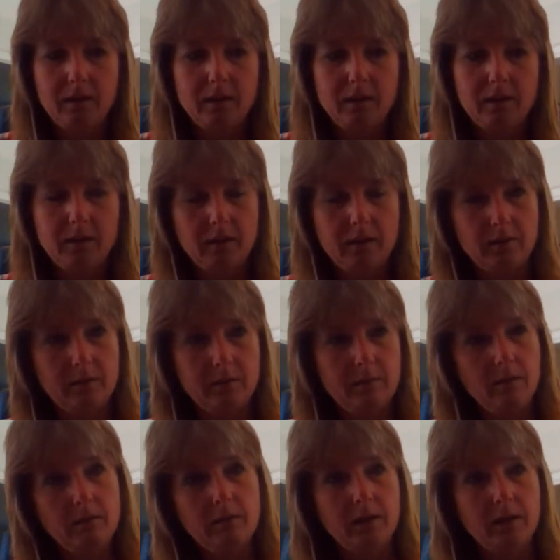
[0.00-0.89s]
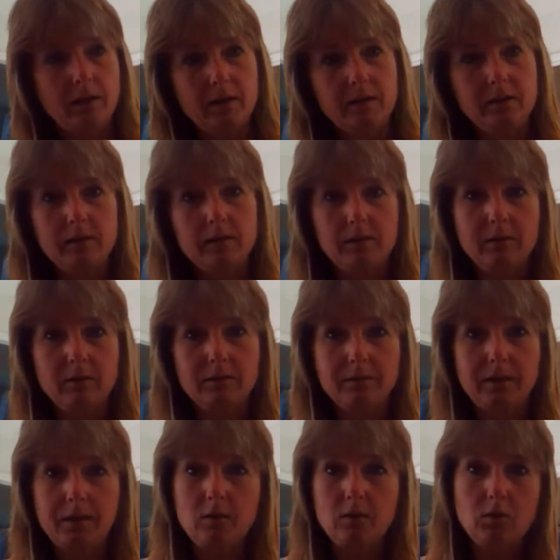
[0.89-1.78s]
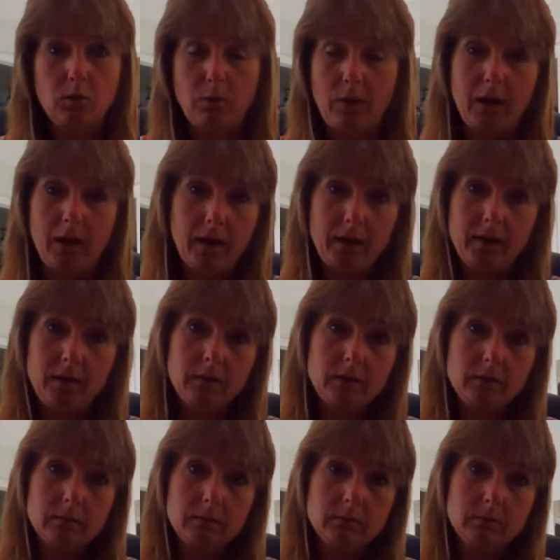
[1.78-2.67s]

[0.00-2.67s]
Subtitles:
And they look, okay. They don't cry.